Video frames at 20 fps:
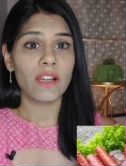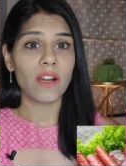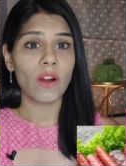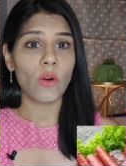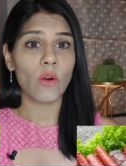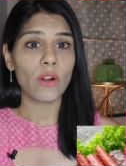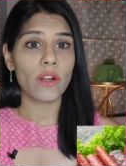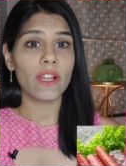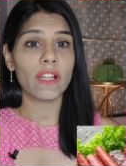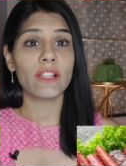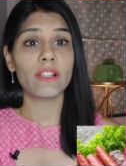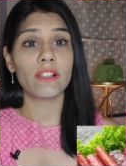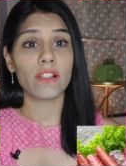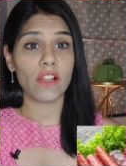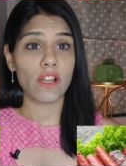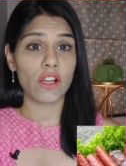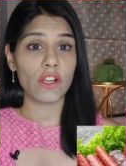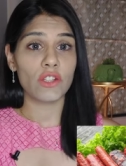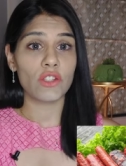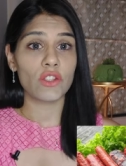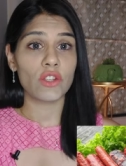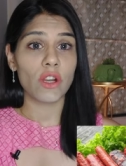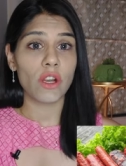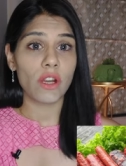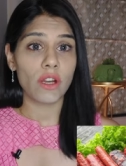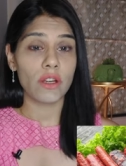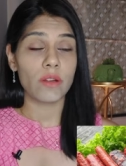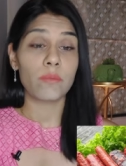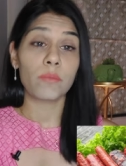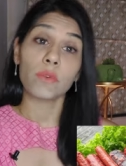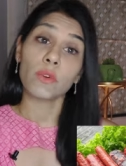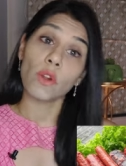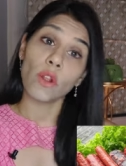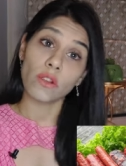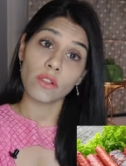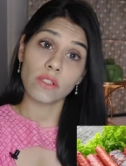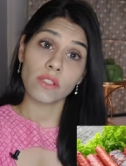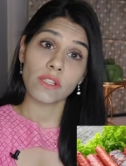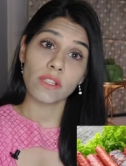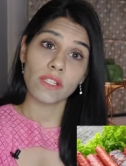or enlarge our
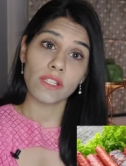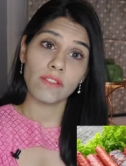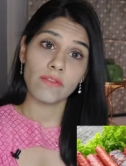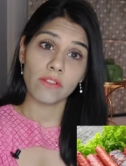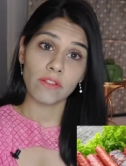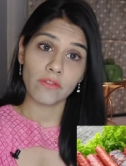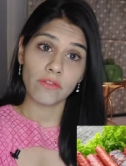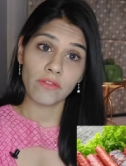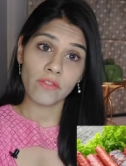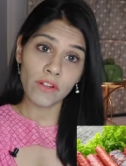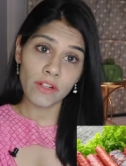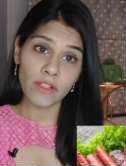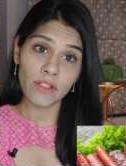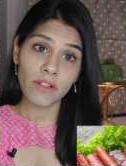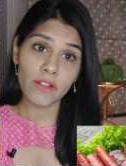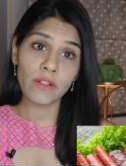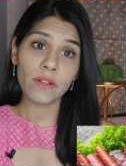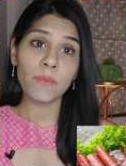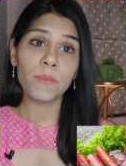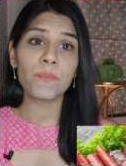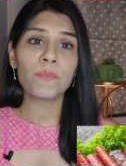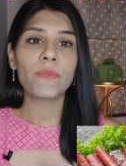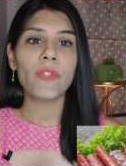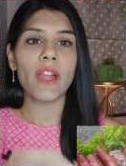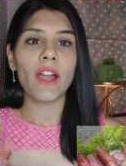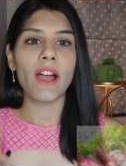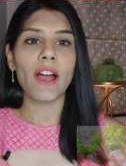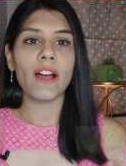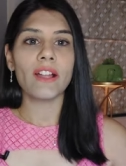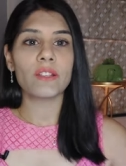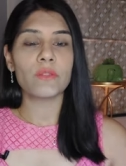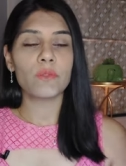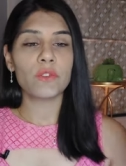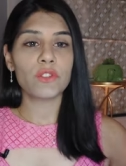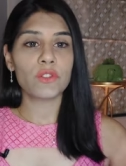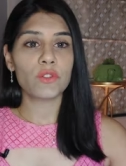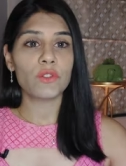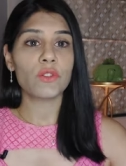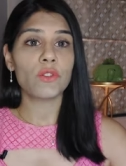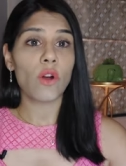prostate even further. And we
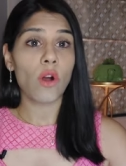should